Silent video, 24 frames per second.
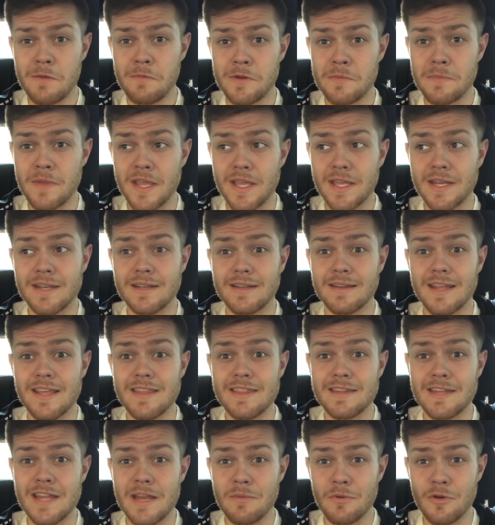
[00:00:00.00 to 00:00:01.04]
I'd be making
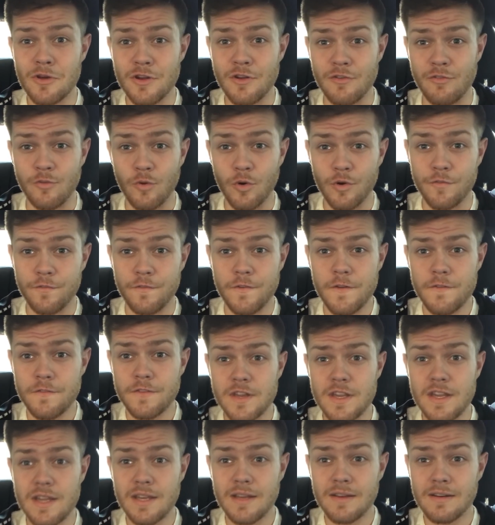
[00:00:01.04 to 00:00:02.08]
in the neighborhood of
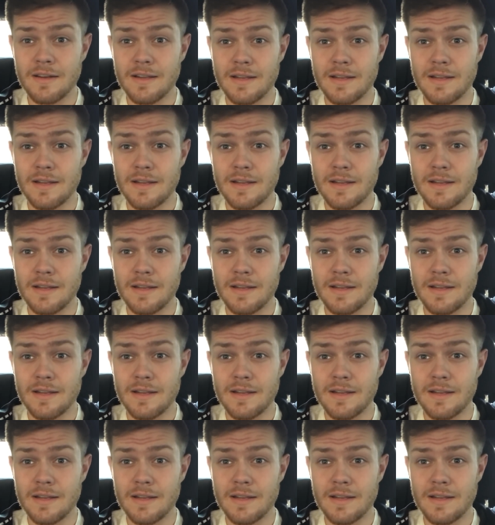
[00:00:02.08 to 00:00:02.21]
450.